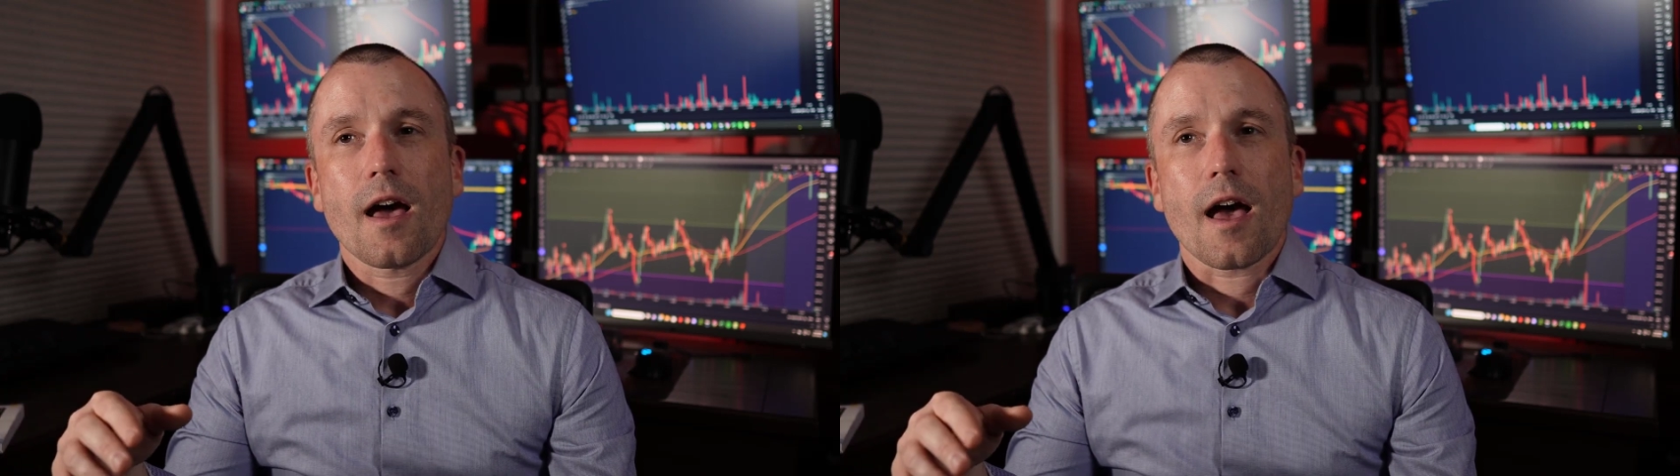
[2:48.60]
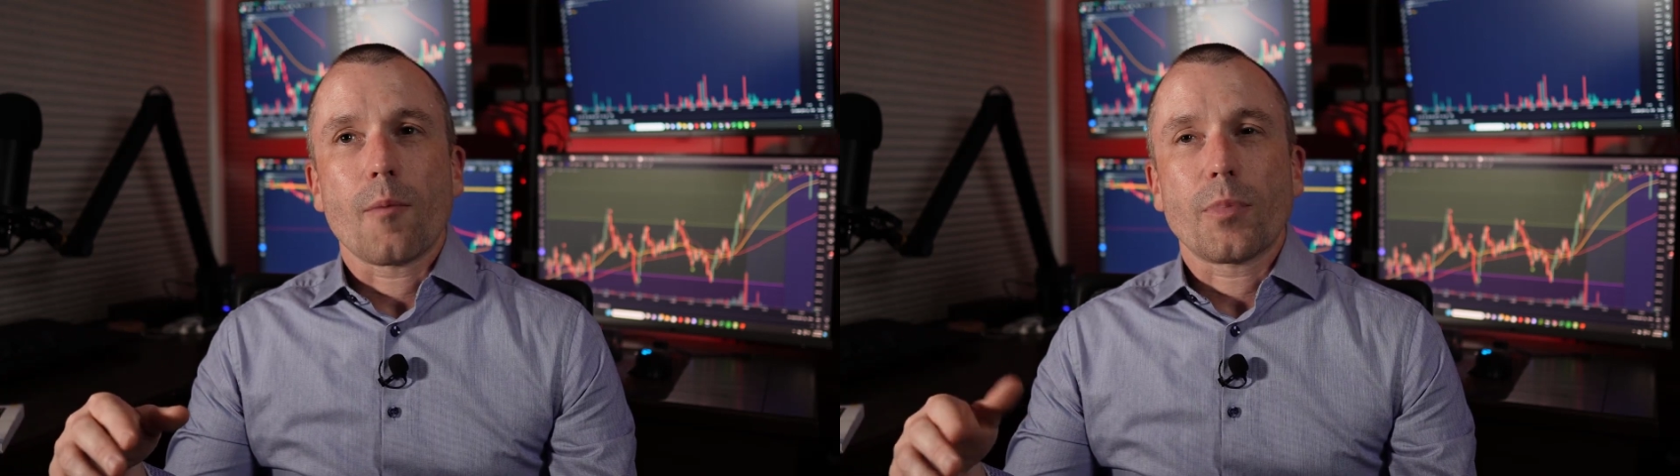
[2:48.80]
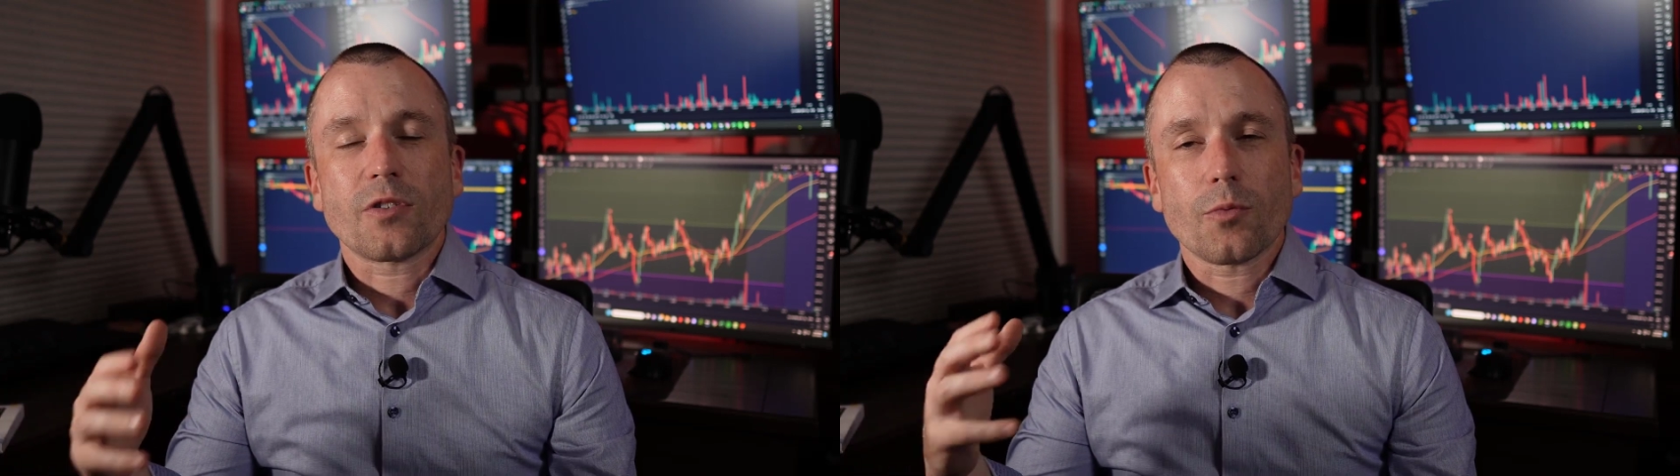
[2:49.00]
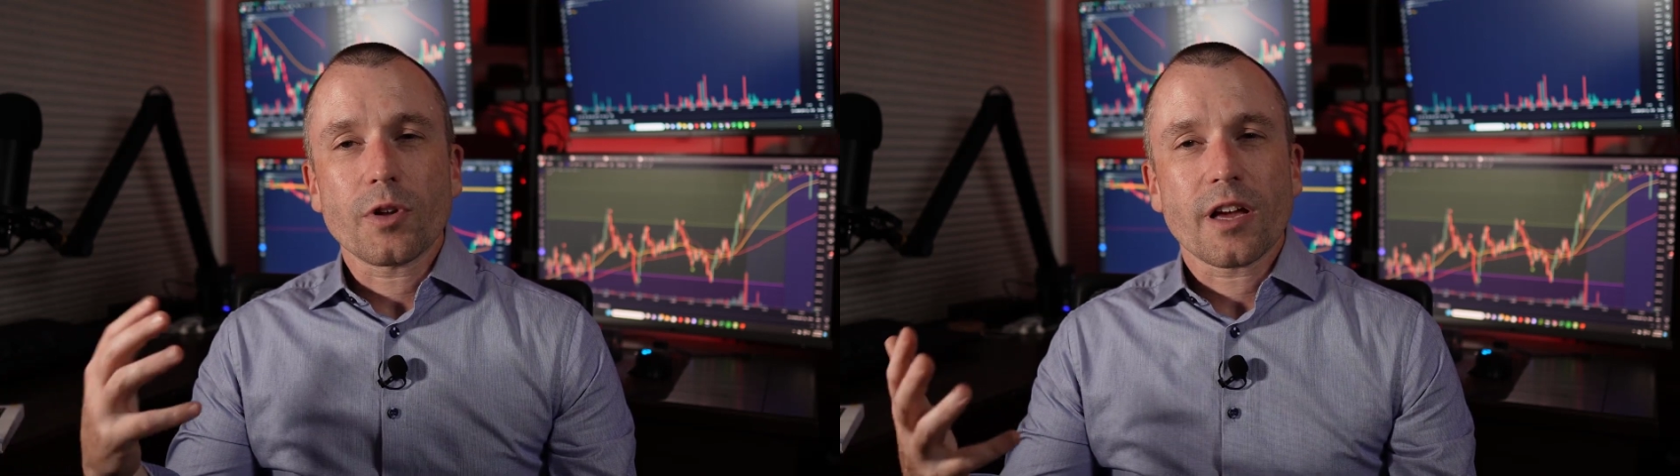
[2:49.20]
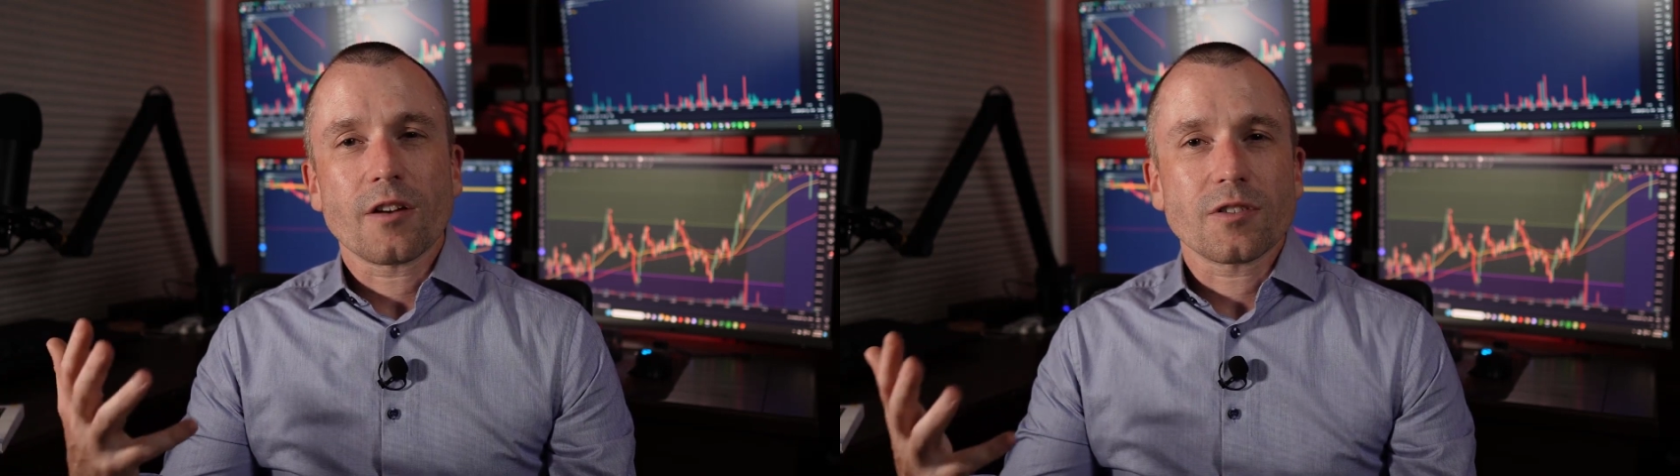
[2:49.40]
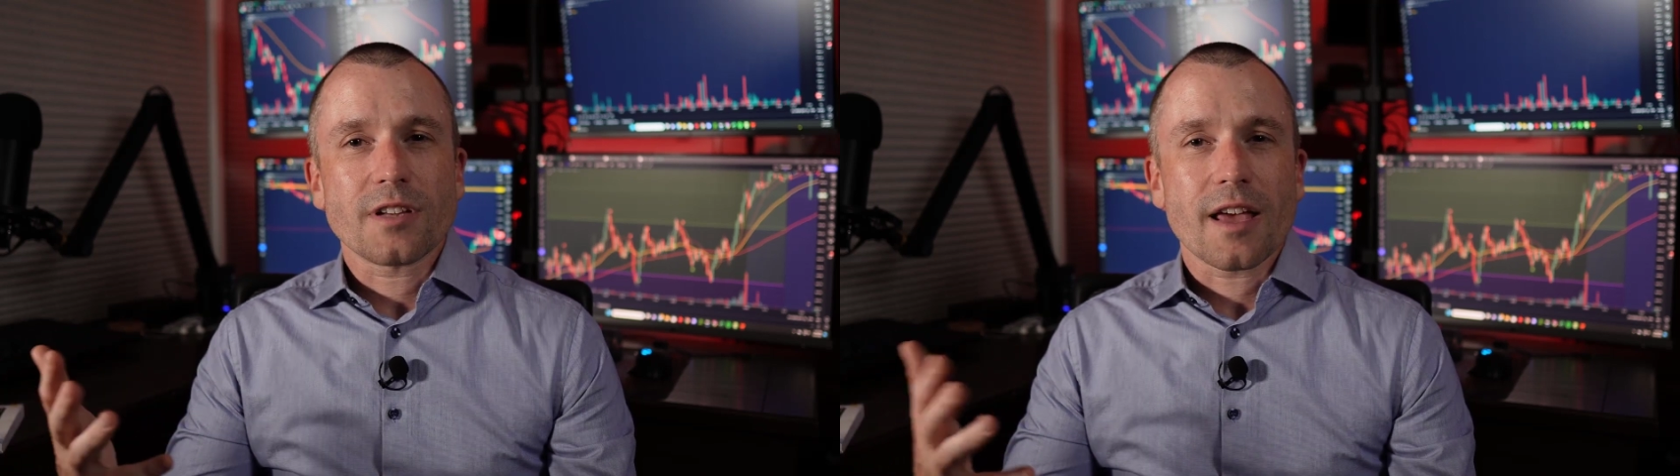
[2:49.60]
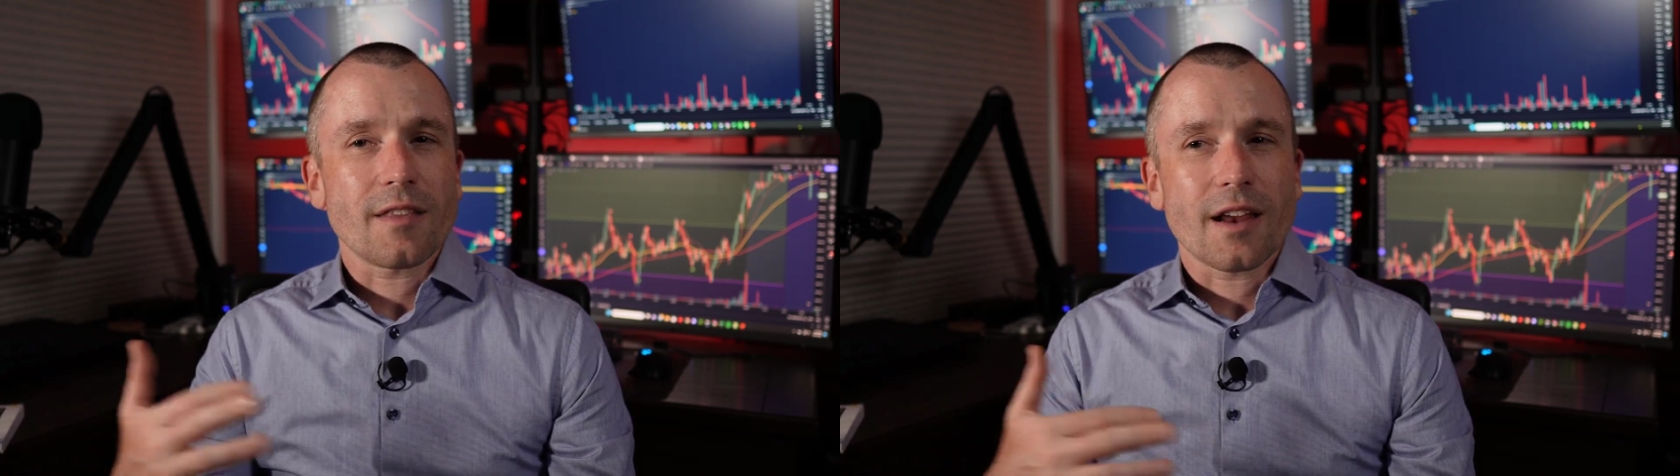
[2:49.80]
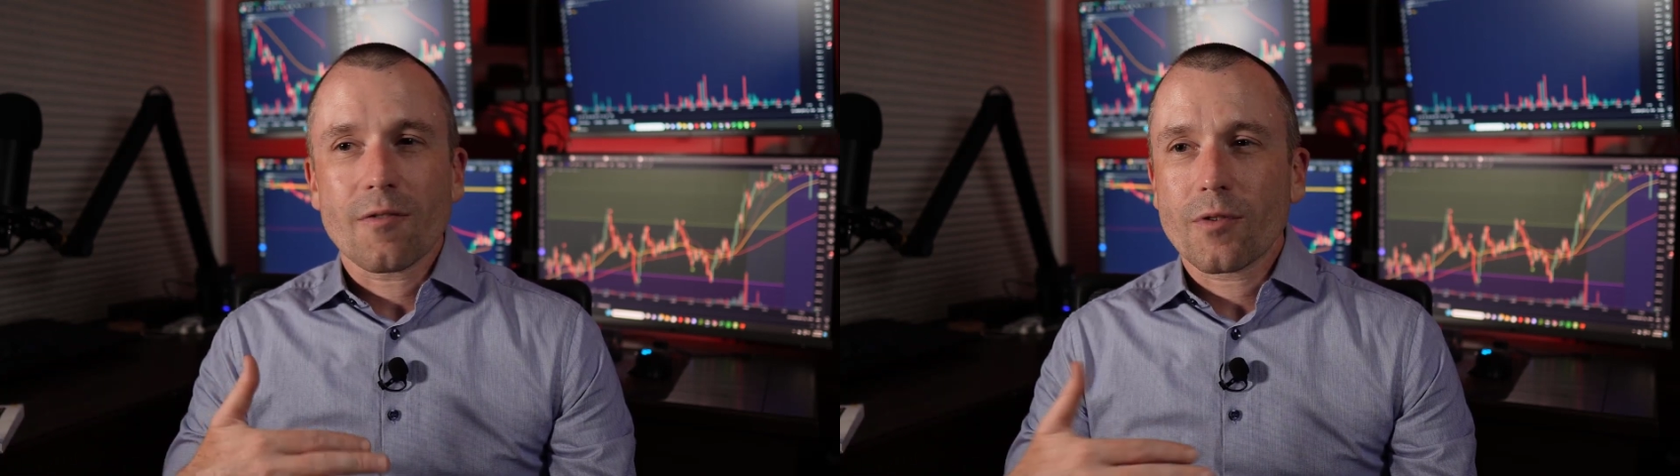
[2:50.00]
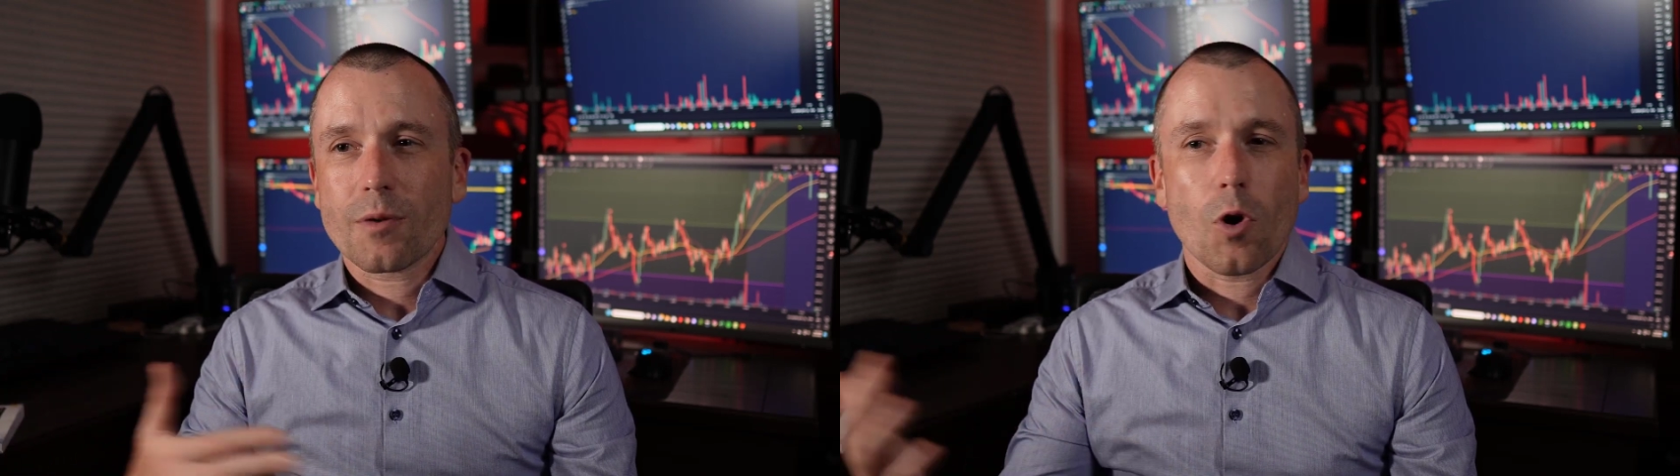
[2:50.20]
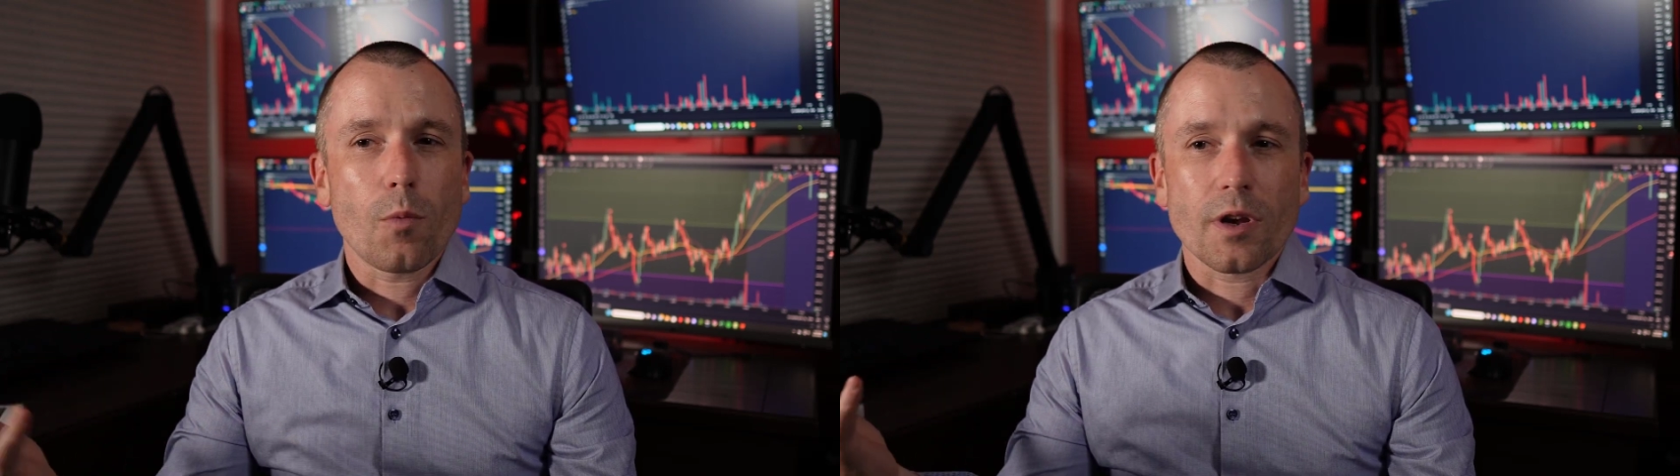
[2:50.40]
But to really understand that every
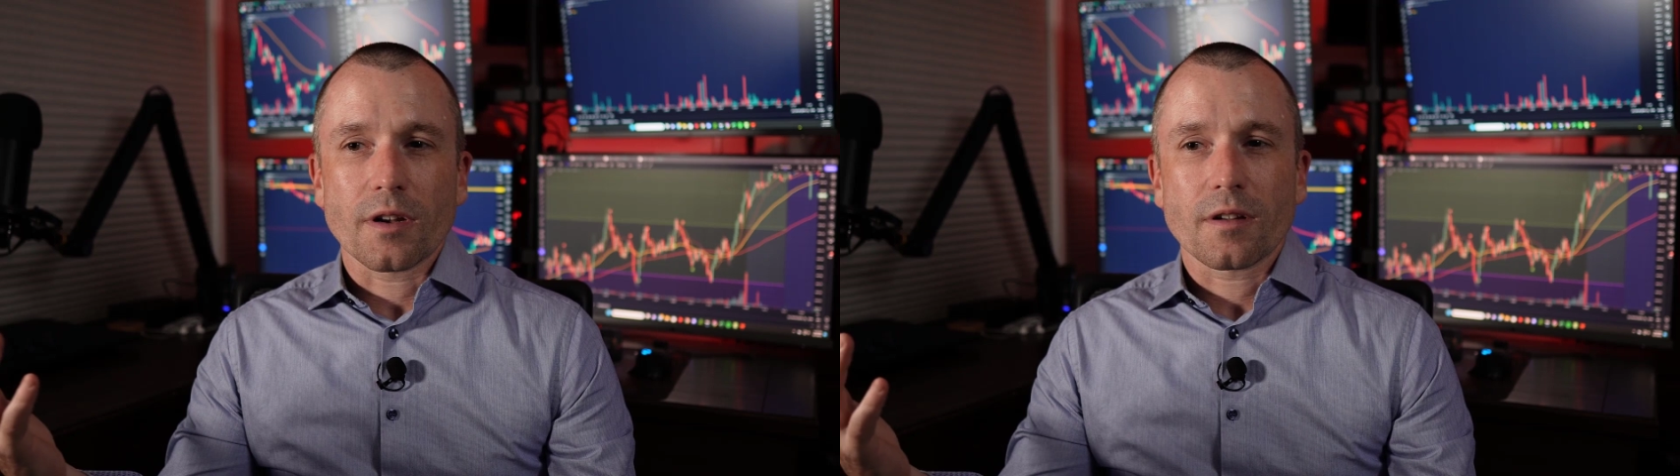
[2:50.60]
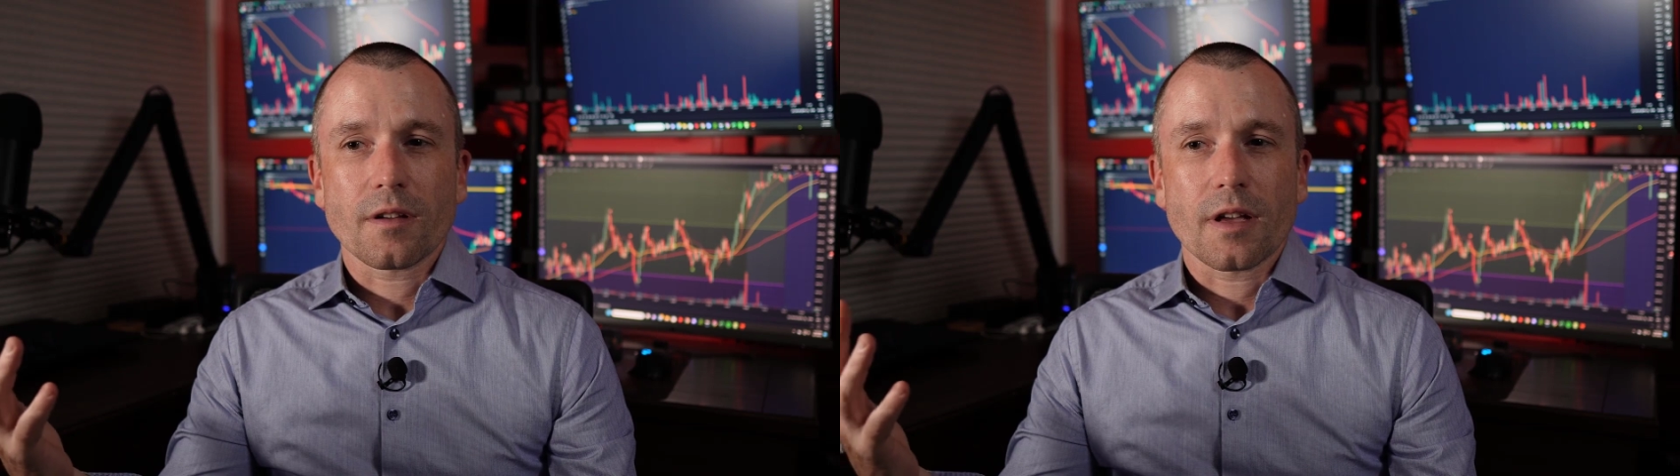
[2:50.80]
moment